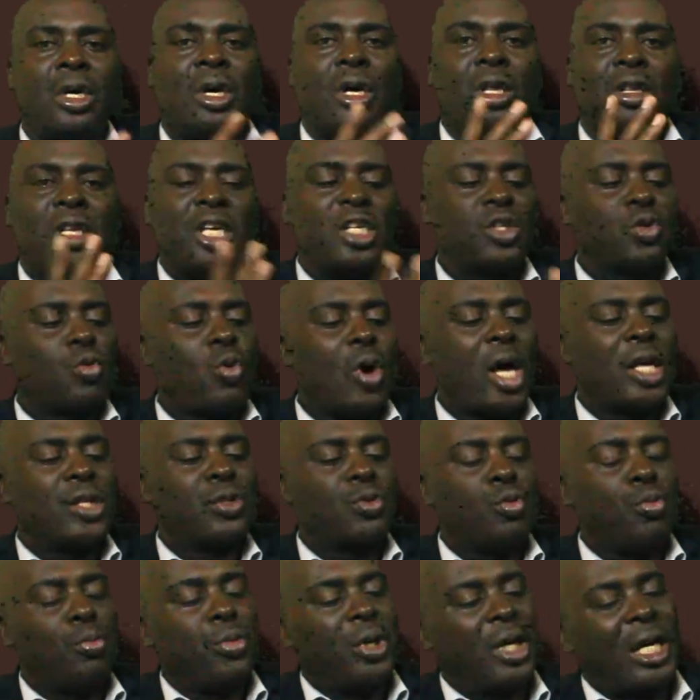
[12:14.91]
This quartz
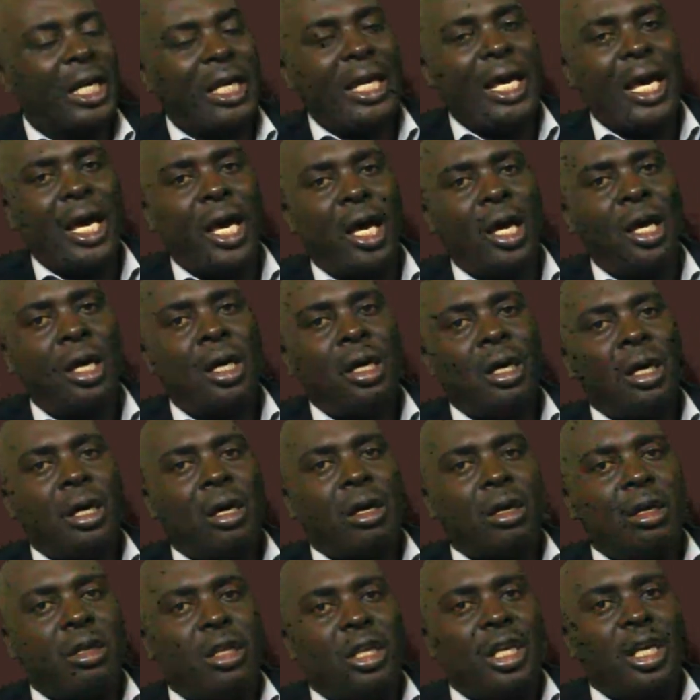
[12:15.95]
will be clear.
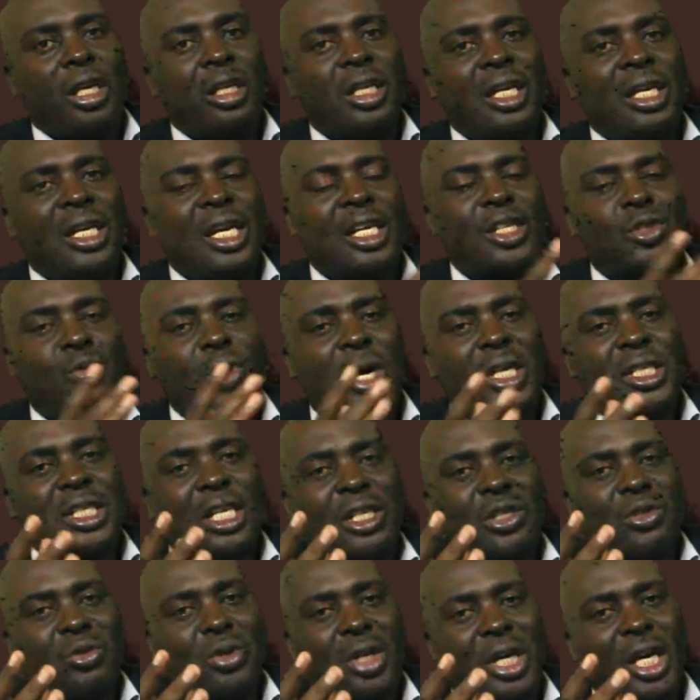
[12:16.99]
The next quartz
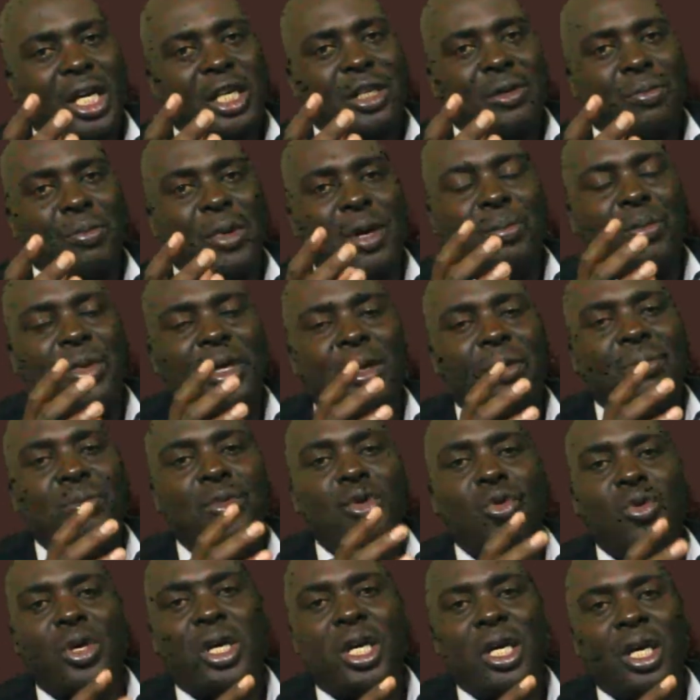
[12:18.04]
that you get may be
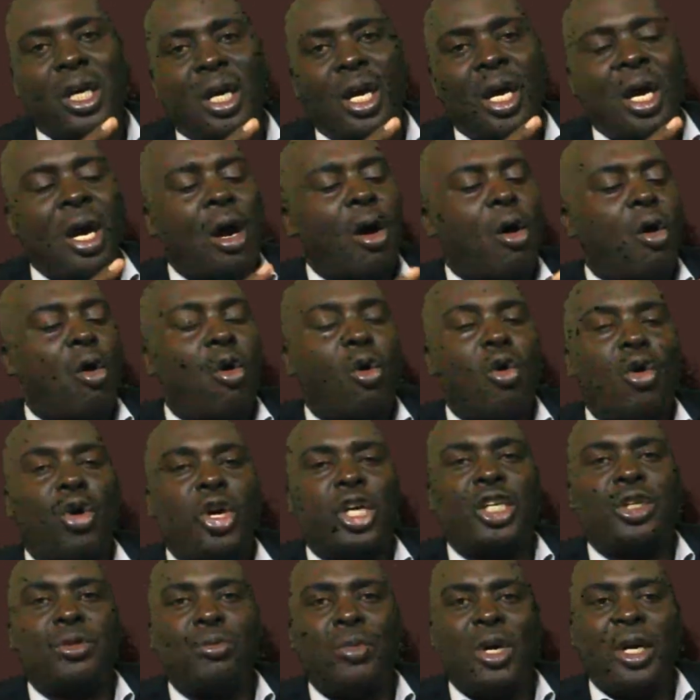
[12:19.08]
milky, or
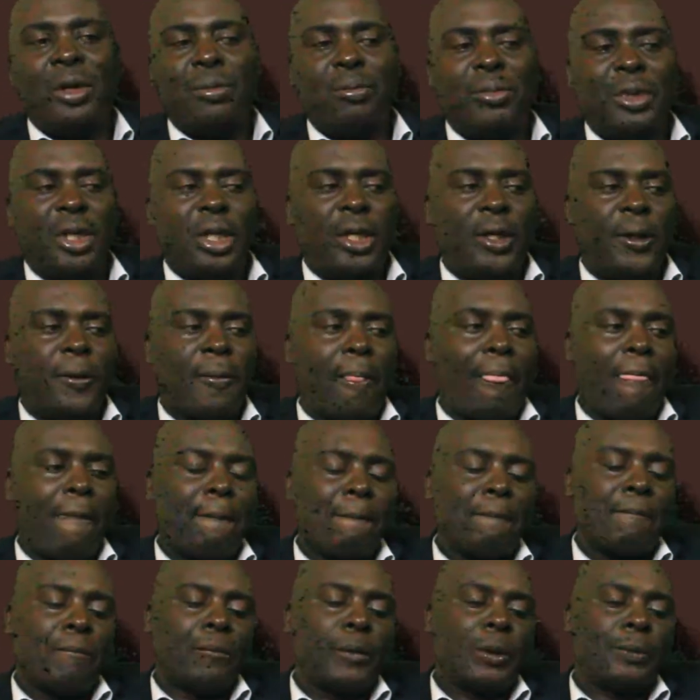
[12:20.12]
it may be
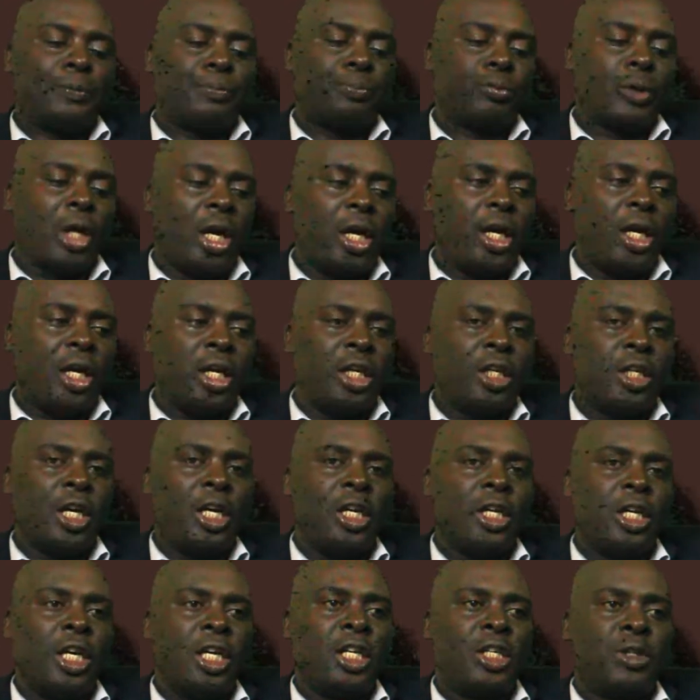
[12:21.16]

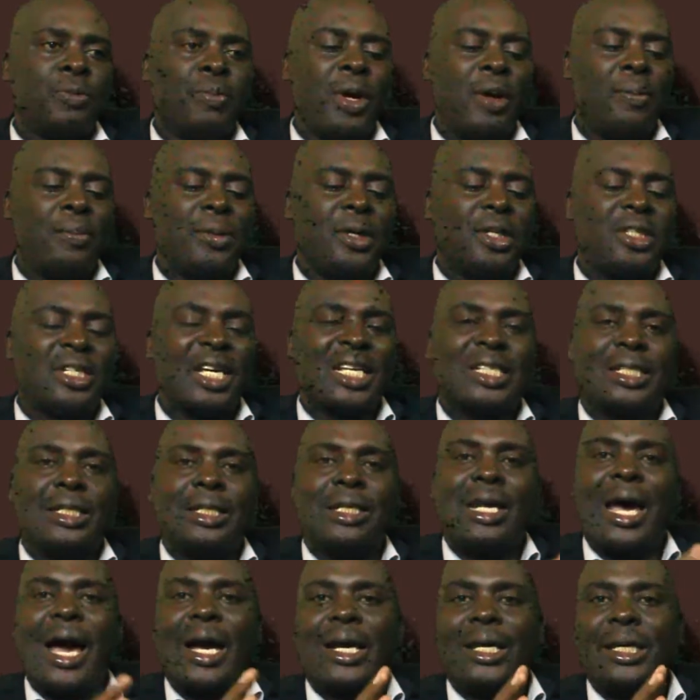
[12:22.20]
it may be just
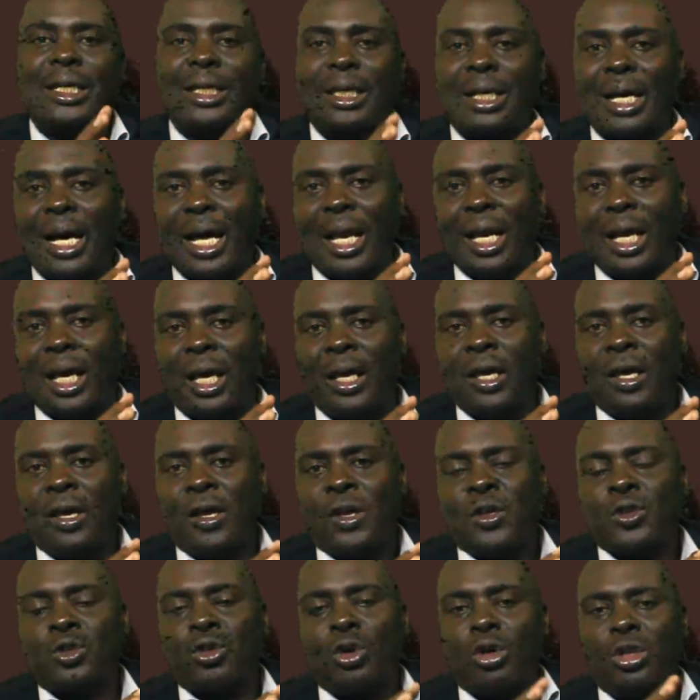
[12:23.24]
dark in color.
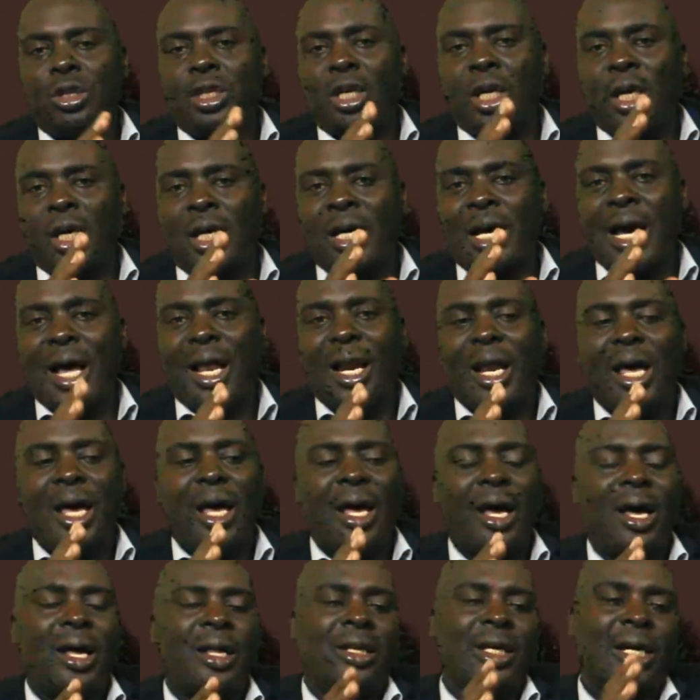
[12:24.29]
So the
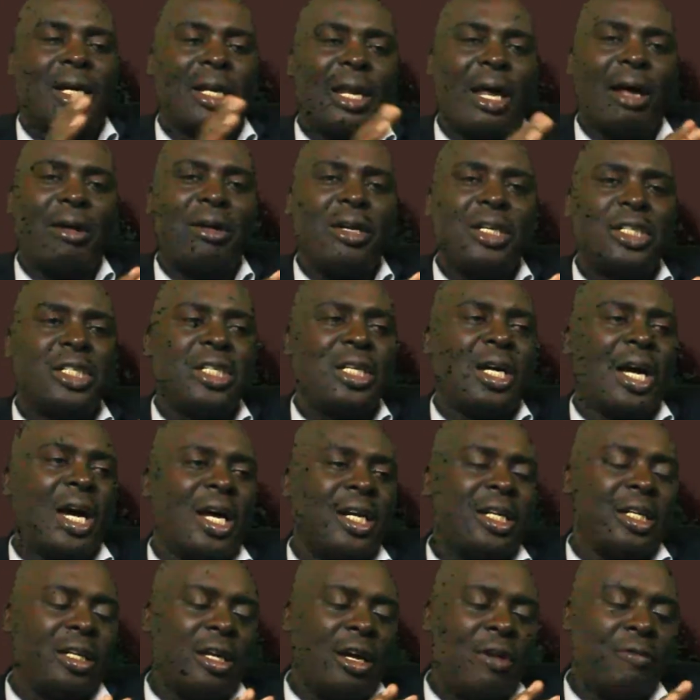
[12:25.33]
color, the clarity,
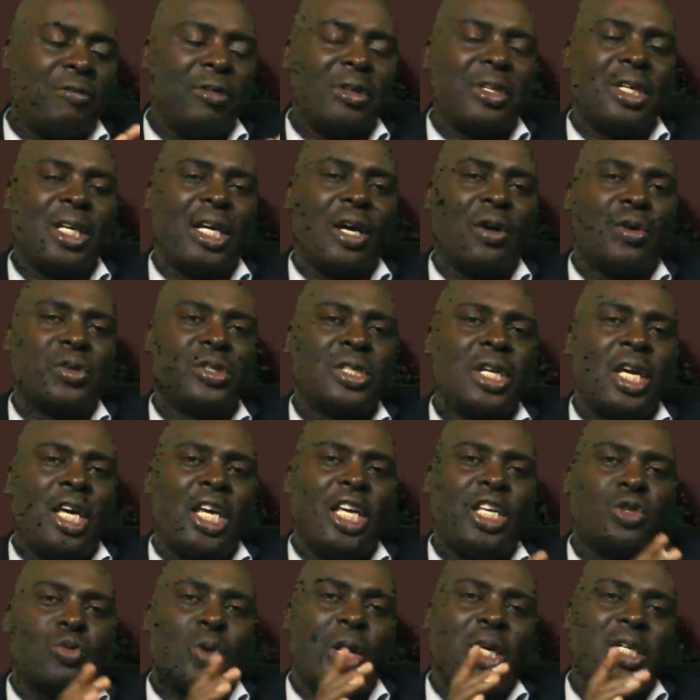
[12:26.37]
and everything else
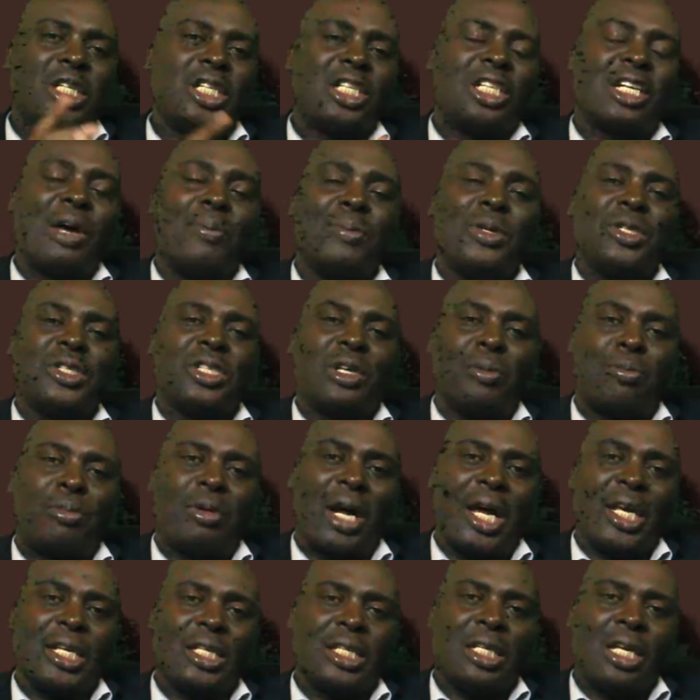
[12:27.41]
is what determines the
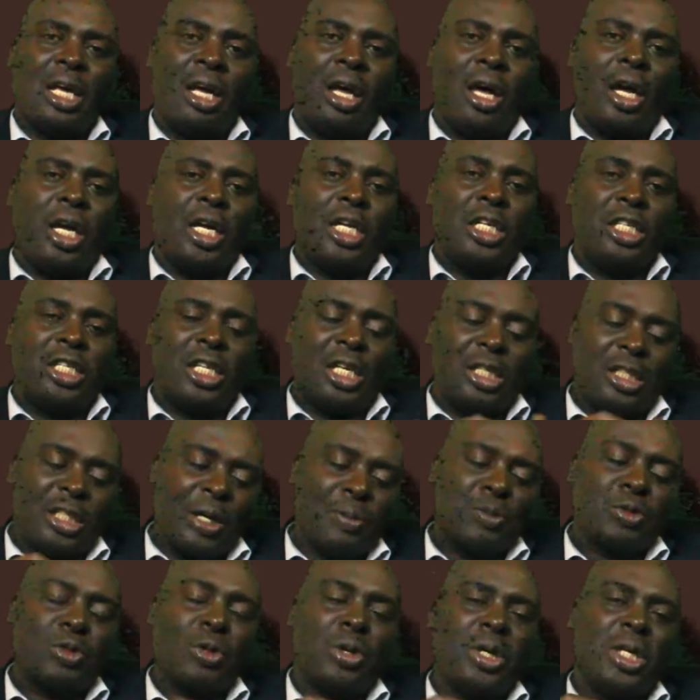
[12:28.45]
price. In the
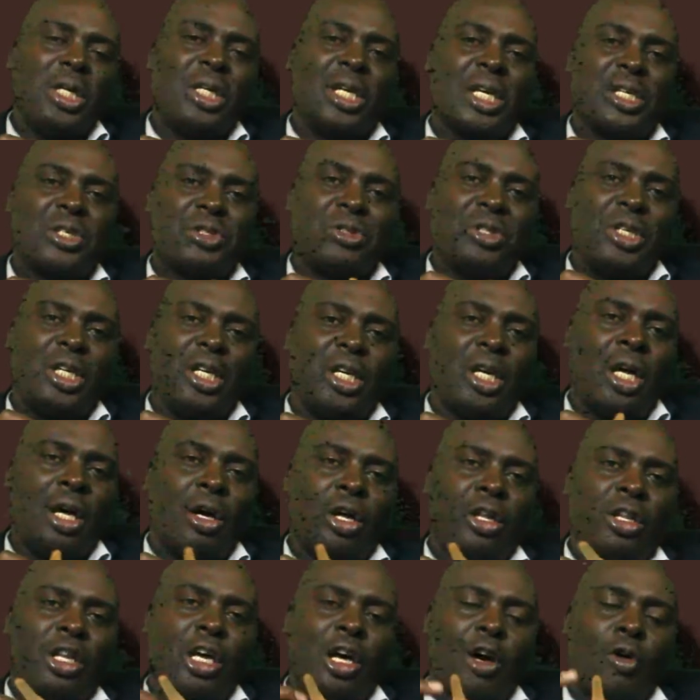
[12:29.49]
gemstone industry,
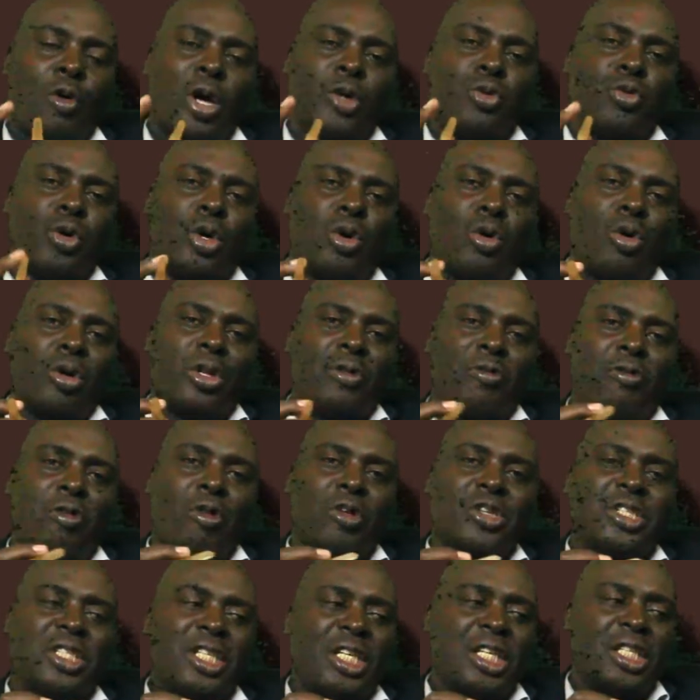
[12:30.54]
there are what we call the 4
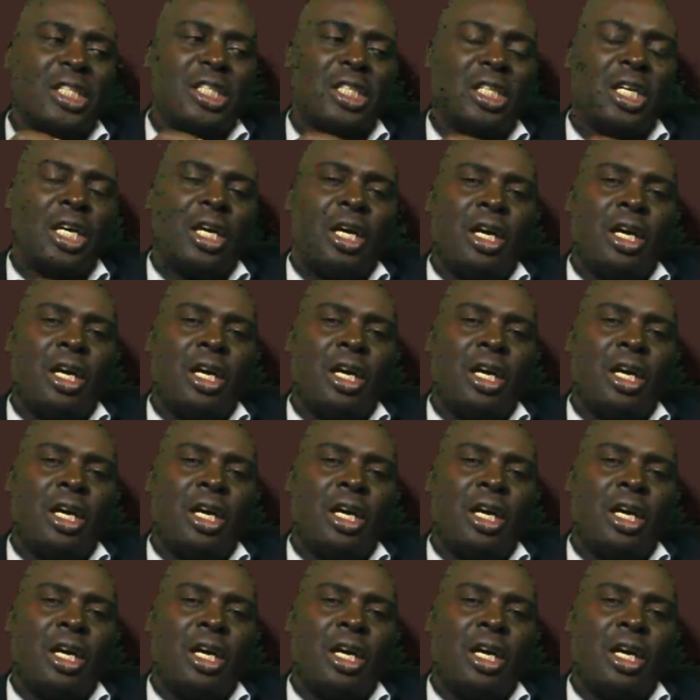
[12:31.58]
C's.